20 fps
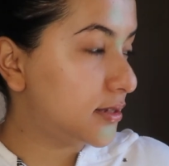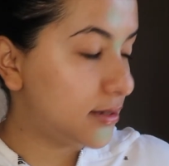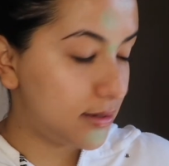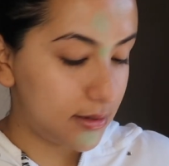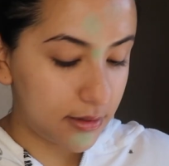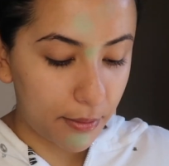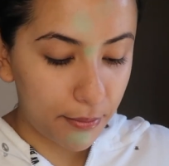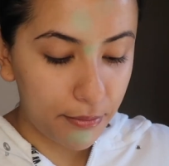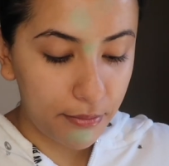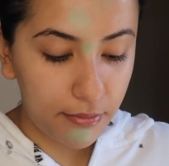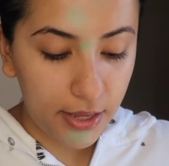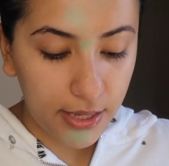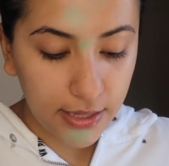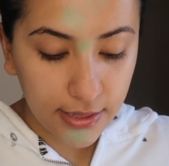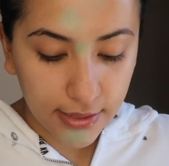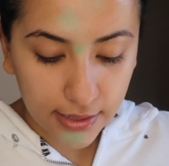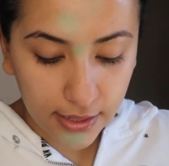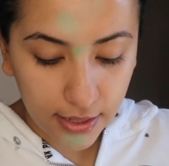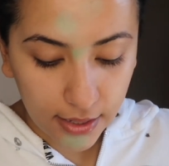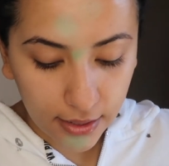This is
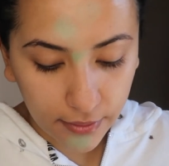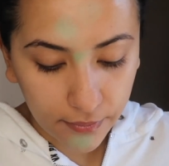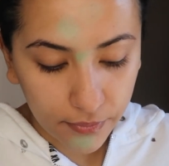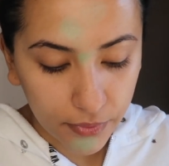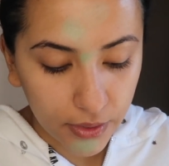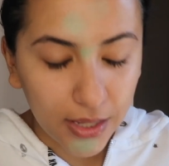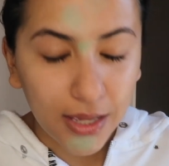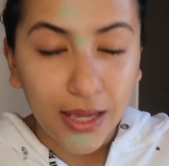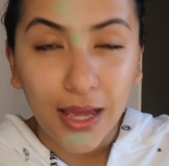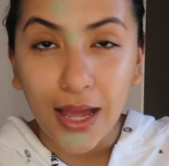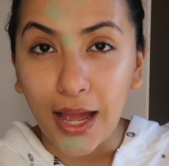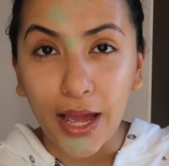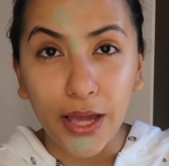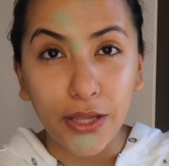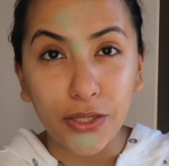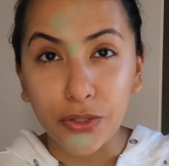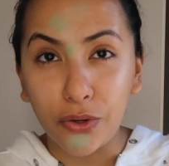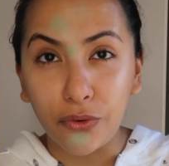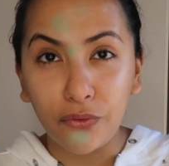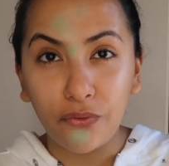amazing. I
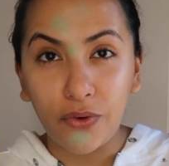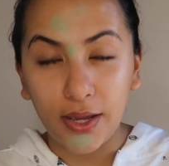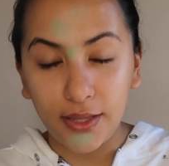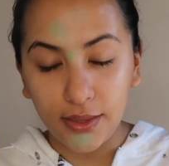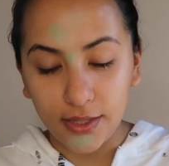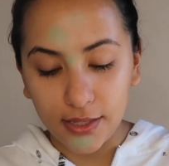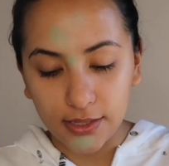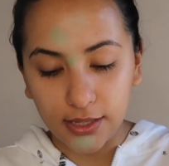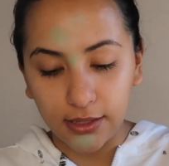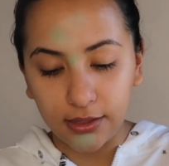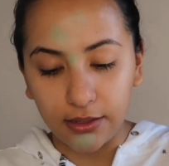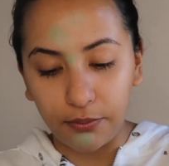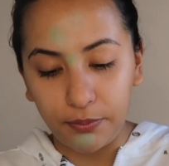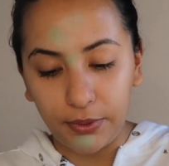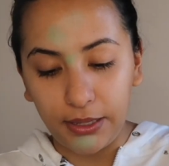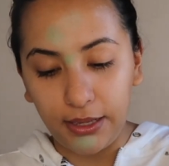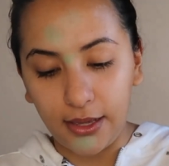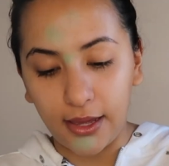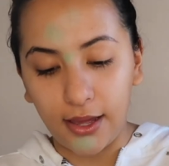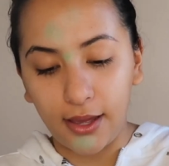don't find this at the
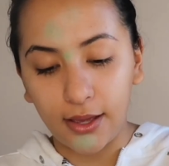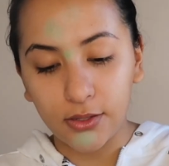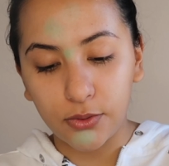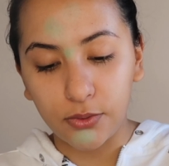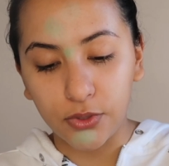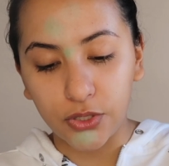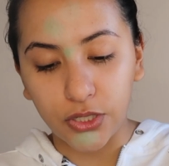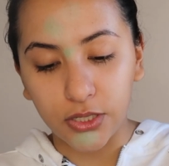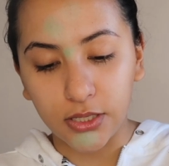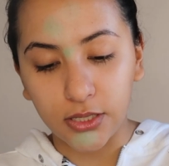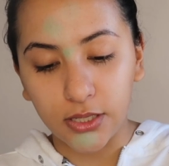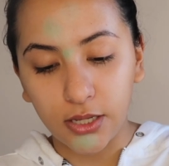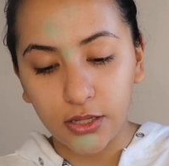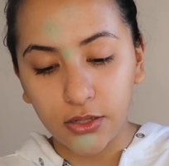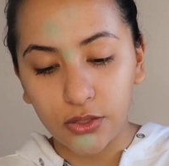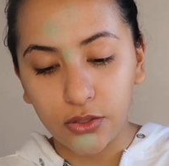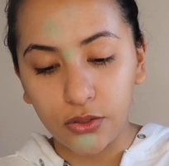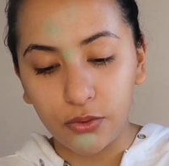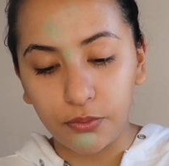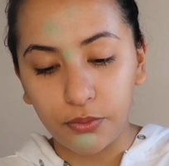PX, which is
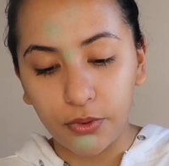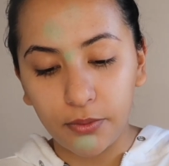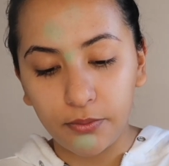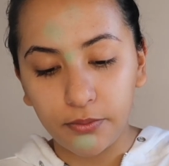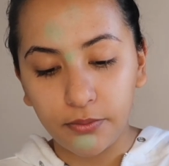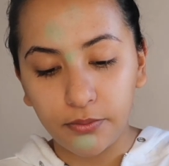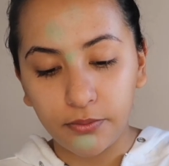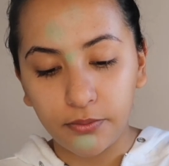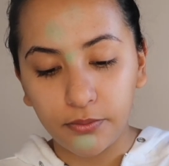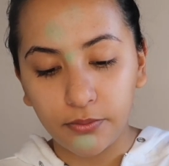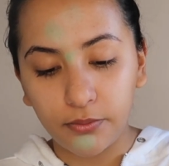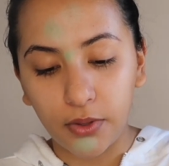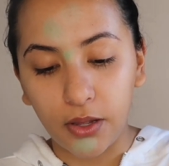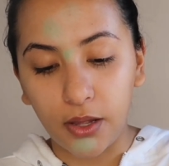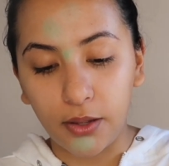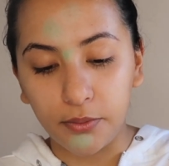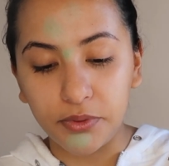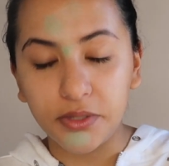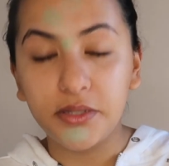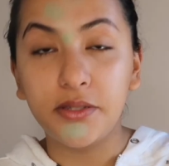like super
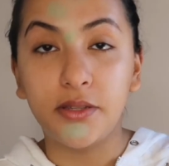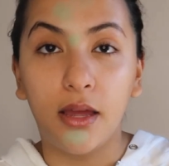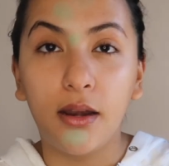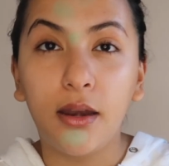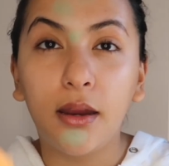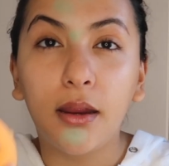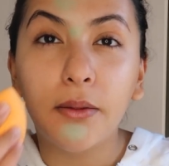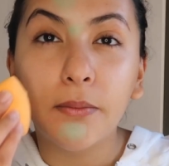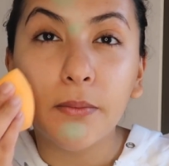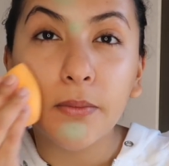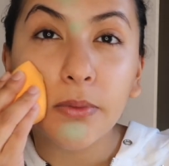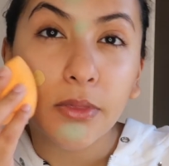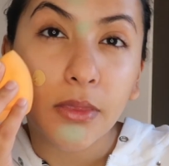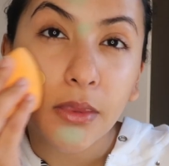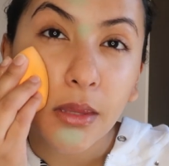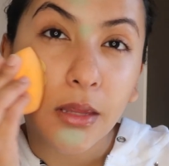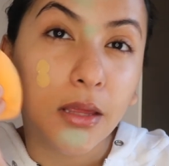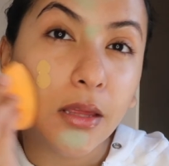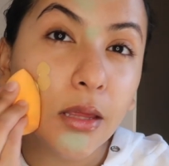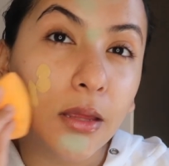upsetting.
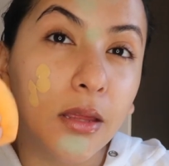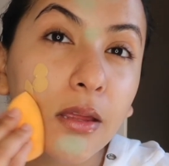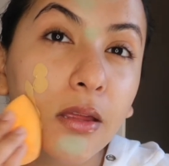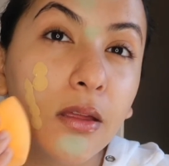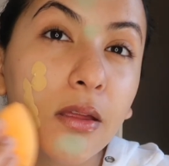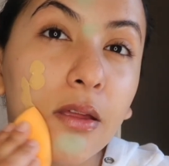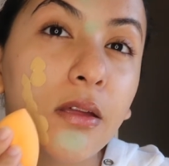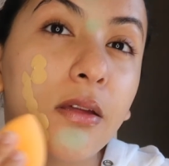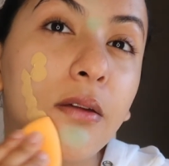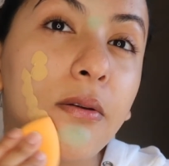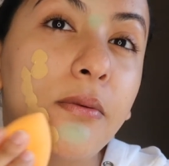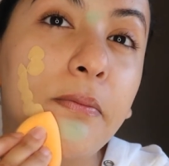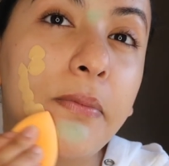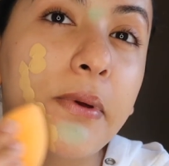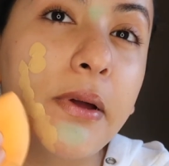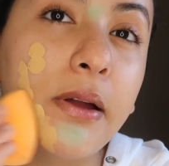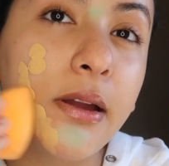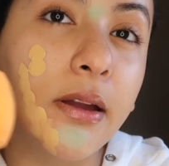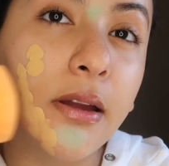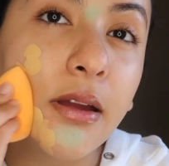
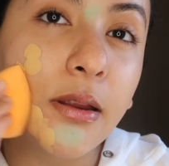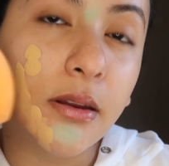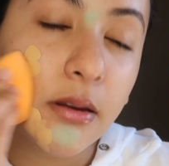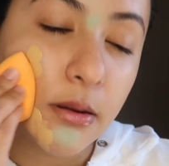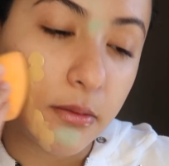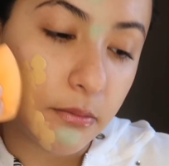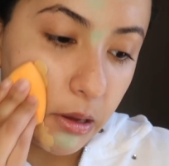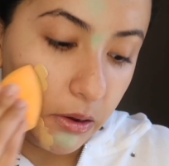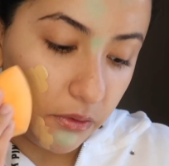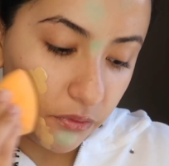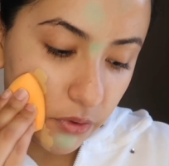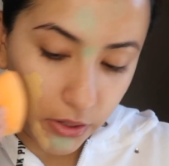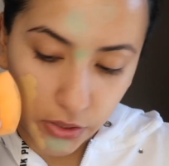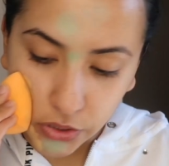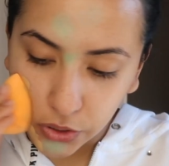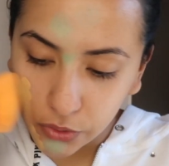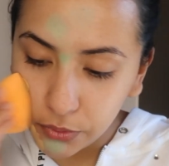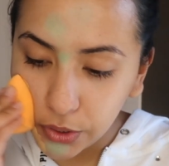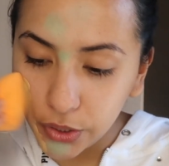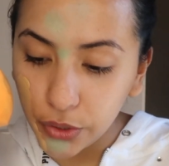But my friend
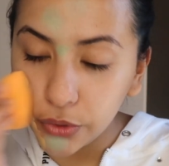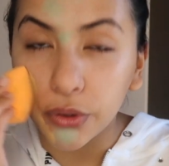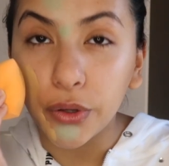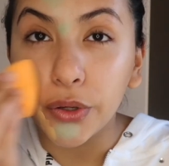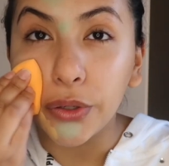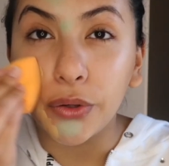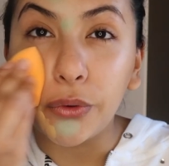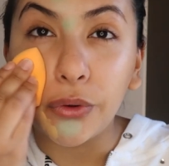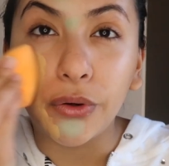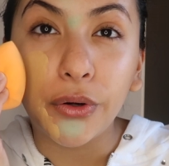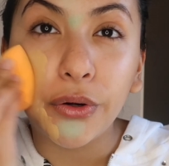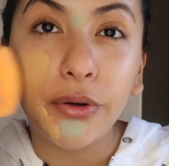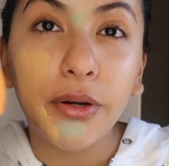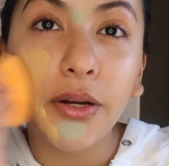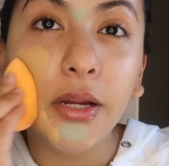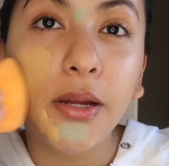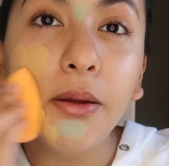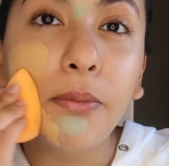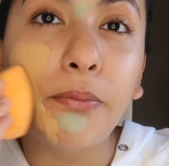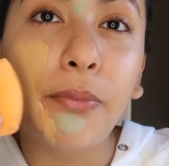told me you could order
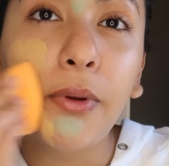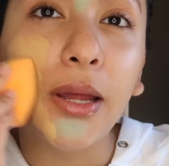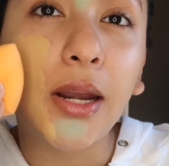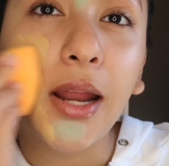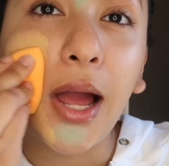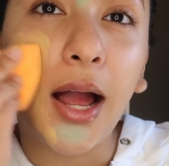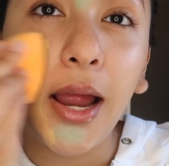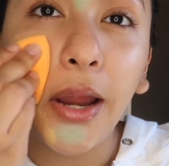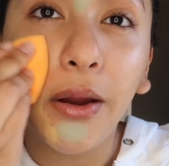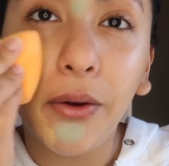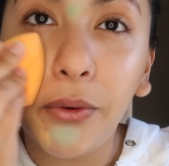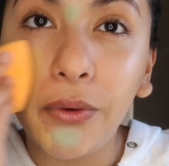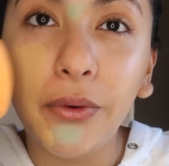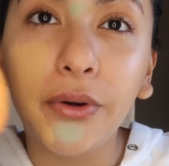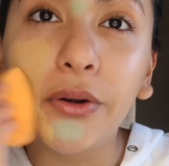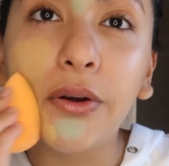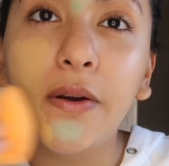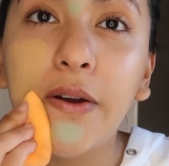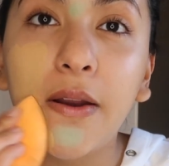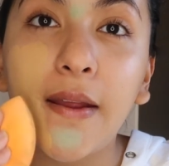it, but I
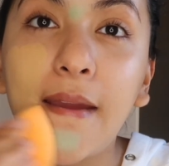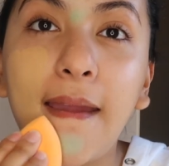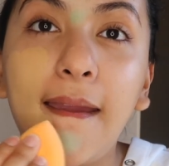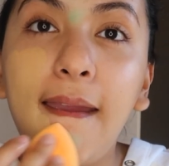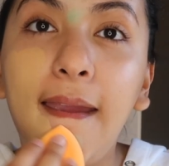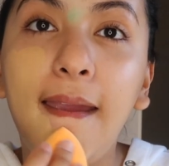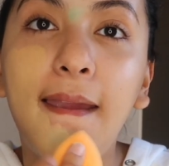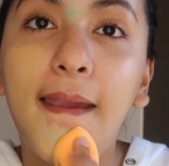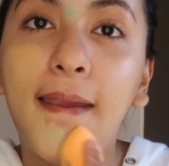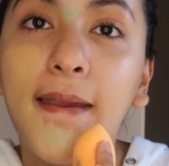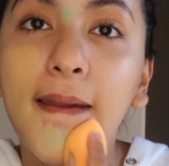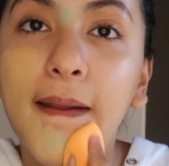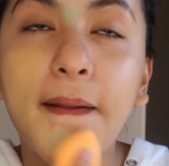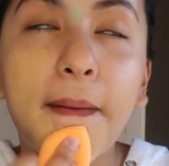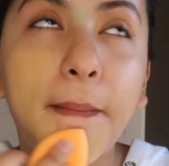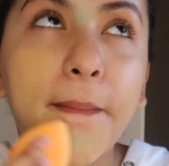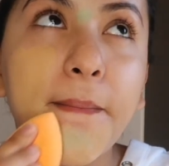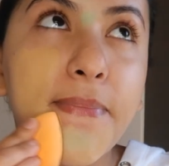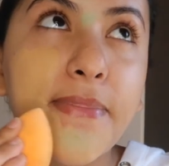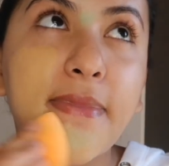ordered a
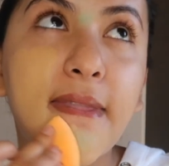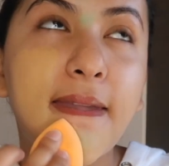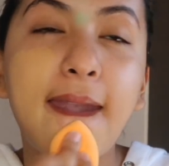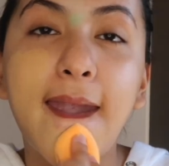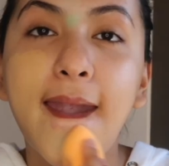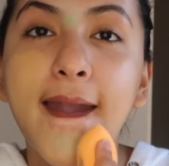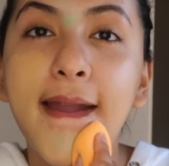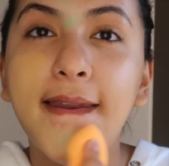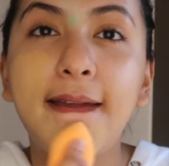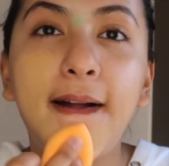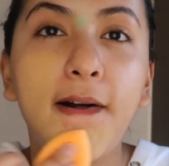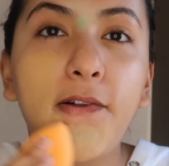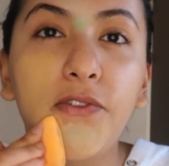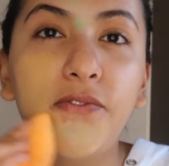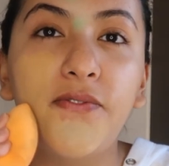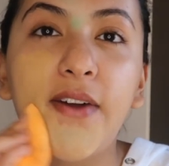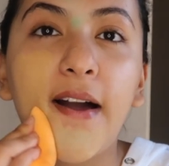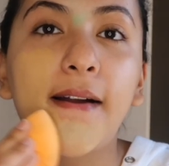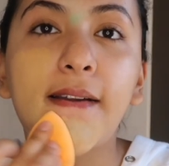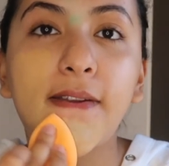
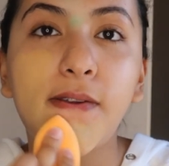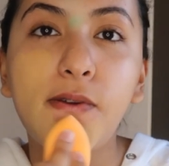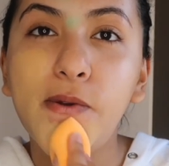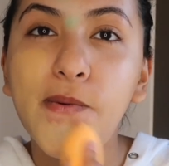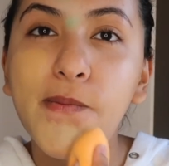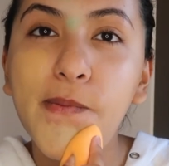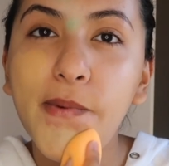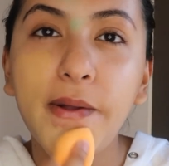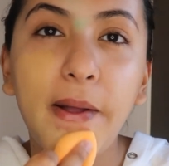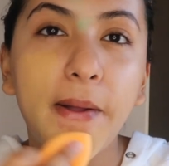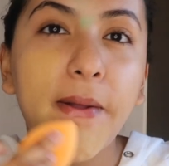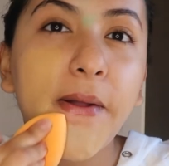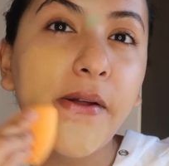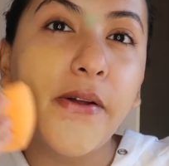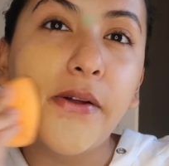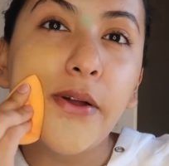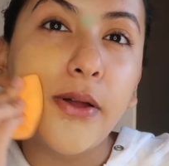handheld vacuum